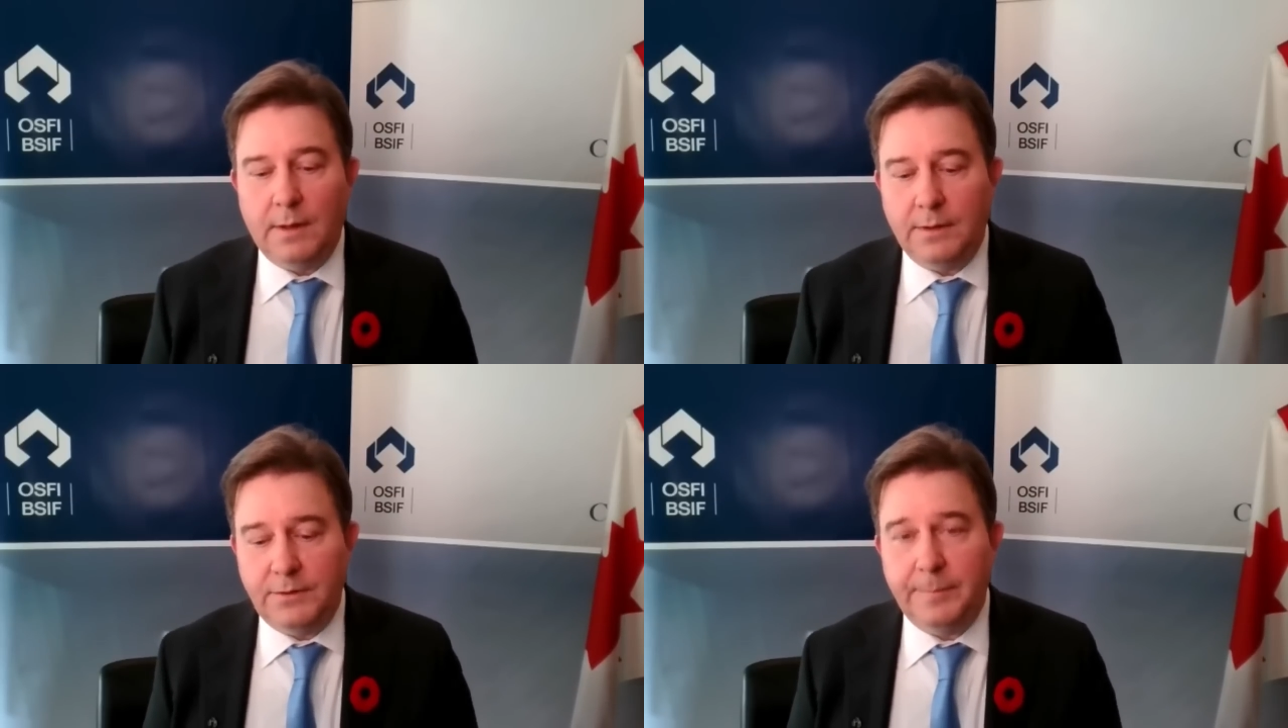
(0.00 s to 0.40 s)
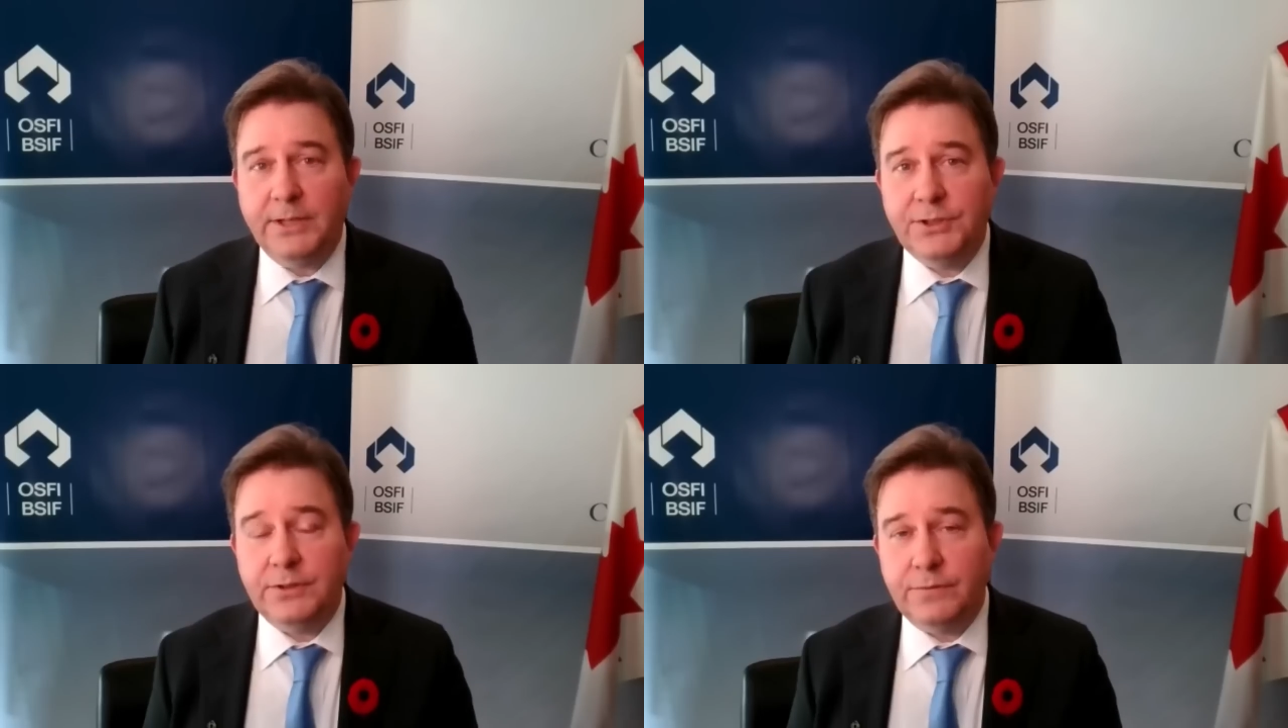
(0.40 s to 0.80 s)

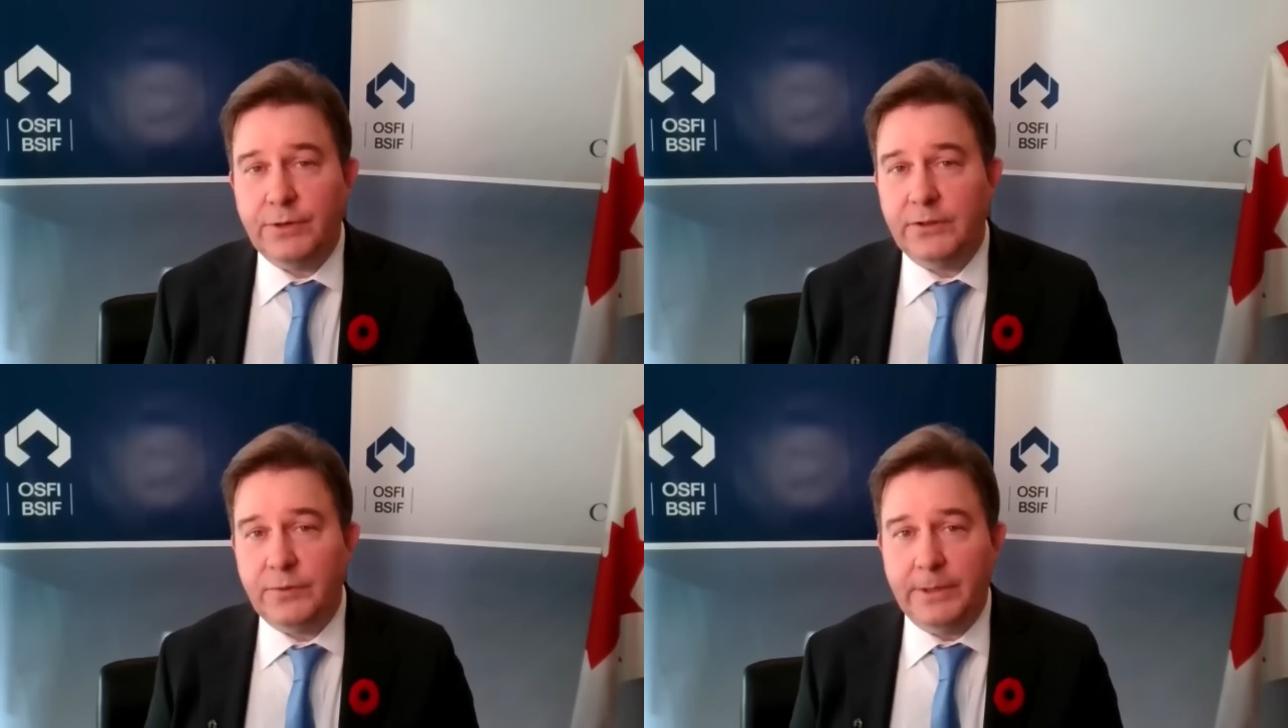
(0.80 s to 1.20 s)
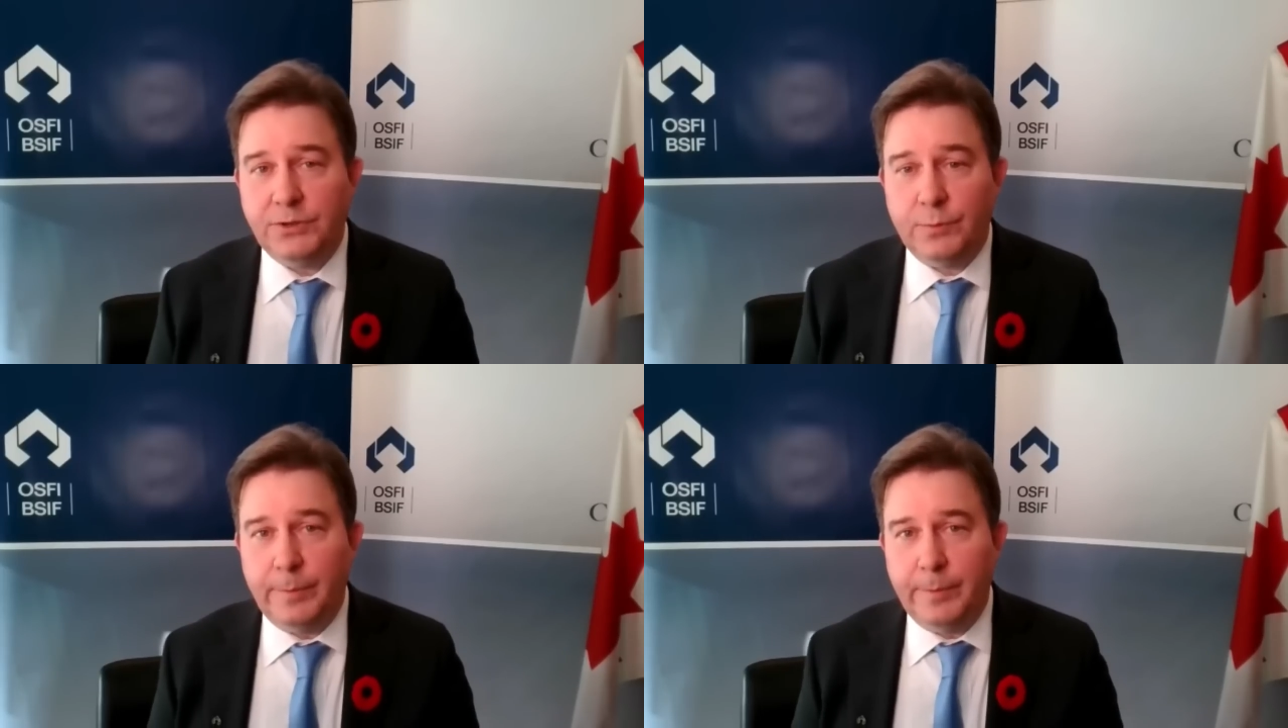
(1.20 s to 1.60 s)
dimensions of
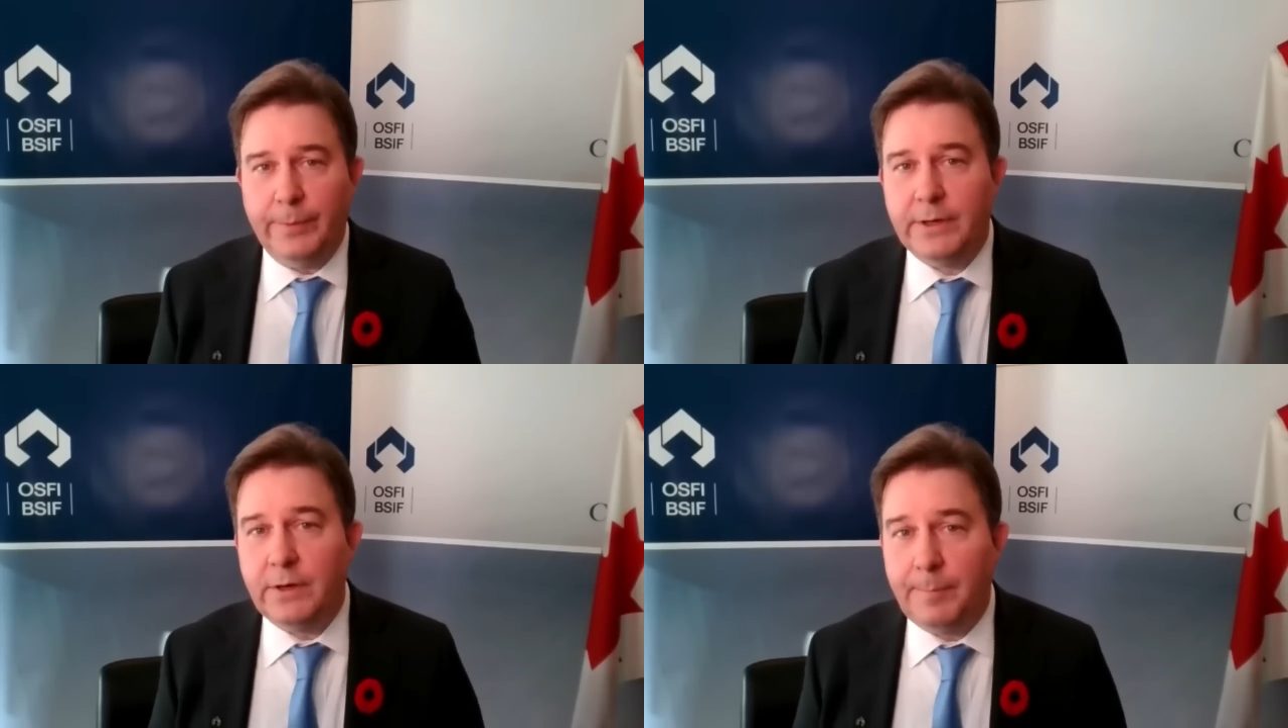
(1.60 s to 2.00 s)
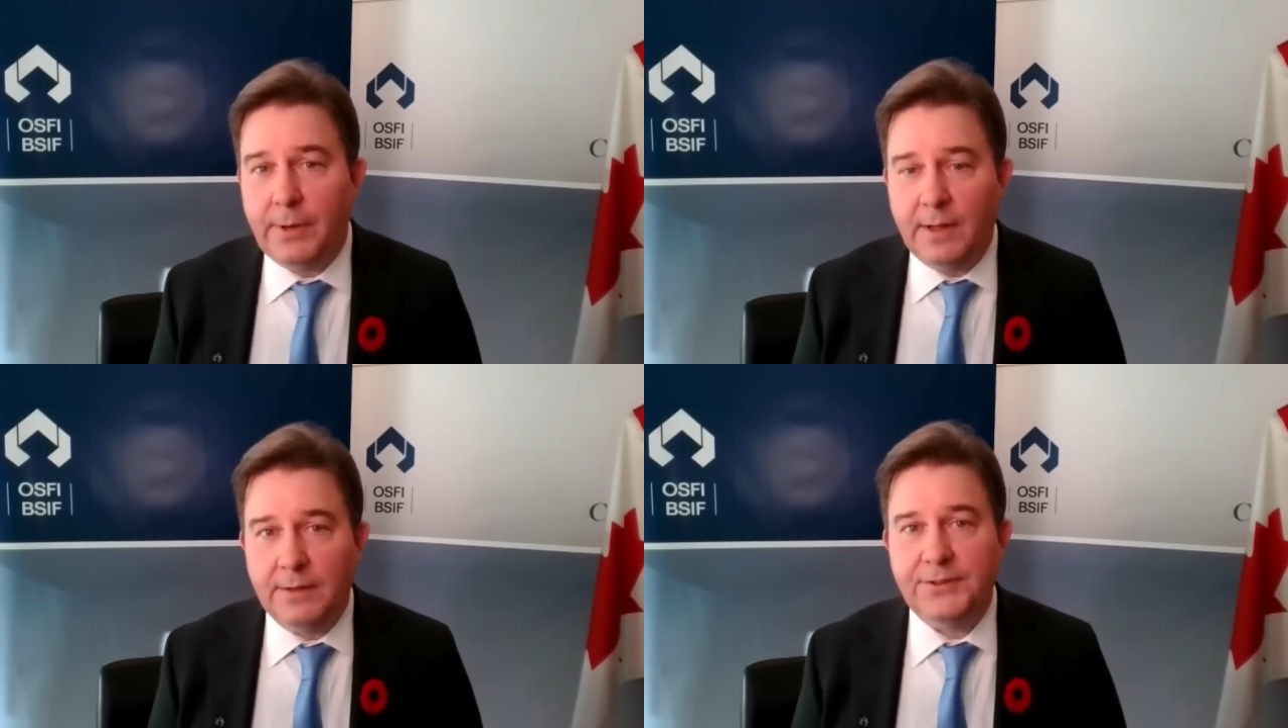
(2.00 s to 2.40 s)
transformation will be what we call
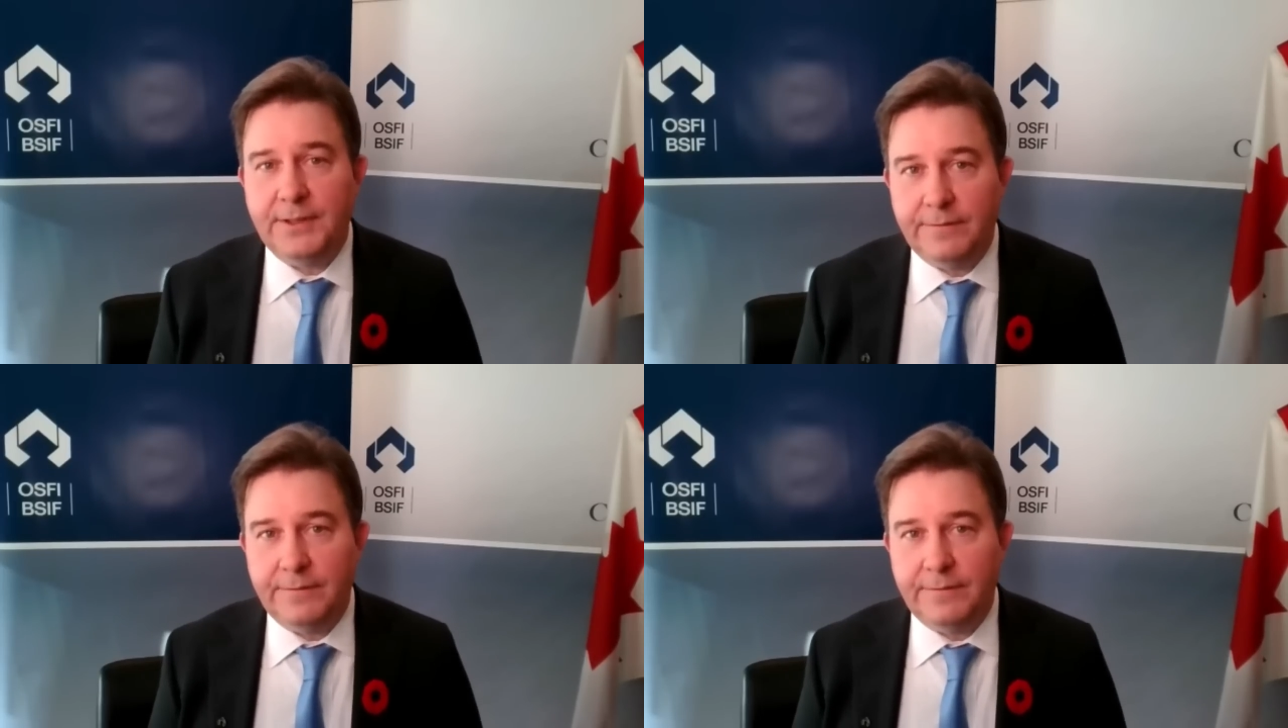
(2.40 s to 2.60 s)
policy